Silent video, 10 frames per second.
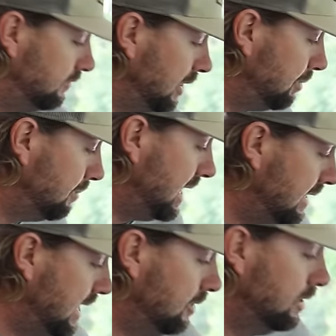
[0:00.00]
flipping
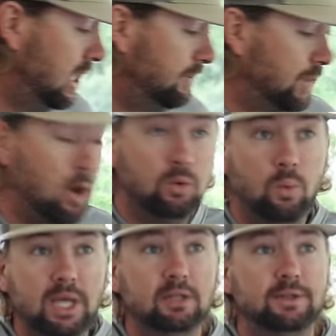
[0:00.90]
bait. Now,
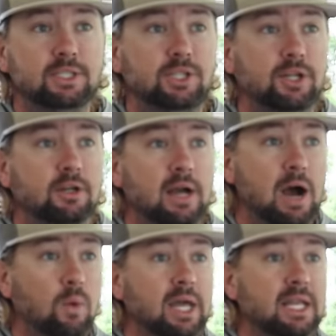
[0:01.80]
on Wheeler this year,
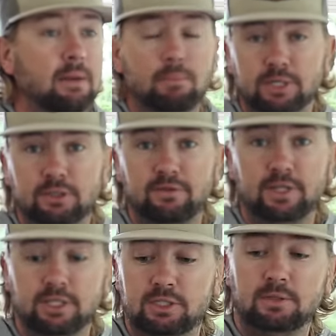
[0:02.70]
I weighed in a bunch of
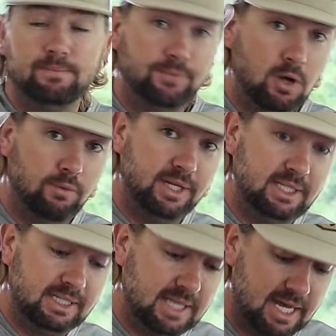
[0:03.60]
fish on
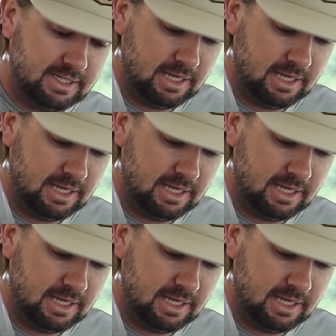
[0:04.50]
this exact